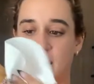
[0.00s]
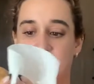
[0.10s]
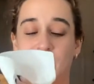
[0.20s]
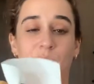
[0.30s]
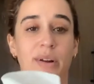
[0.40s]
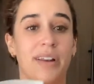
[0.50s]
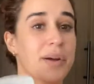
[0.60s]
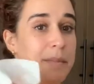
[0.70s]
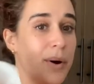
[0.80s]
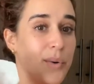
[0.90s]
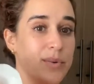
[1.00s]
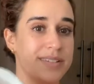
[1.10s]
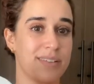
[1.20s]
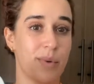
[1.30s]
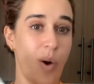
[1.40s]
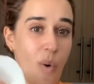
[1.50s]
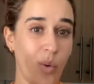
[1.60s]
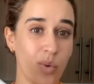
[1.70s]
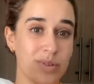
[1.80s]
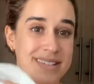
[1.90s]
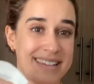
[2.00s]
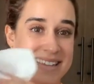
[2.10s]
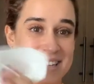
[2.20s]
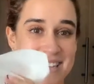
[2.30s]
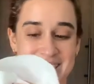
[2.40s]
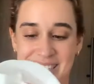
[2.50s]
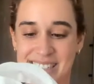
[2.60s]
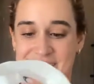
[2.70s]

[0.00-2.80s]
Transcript: Then we're gonna poke some holes in it.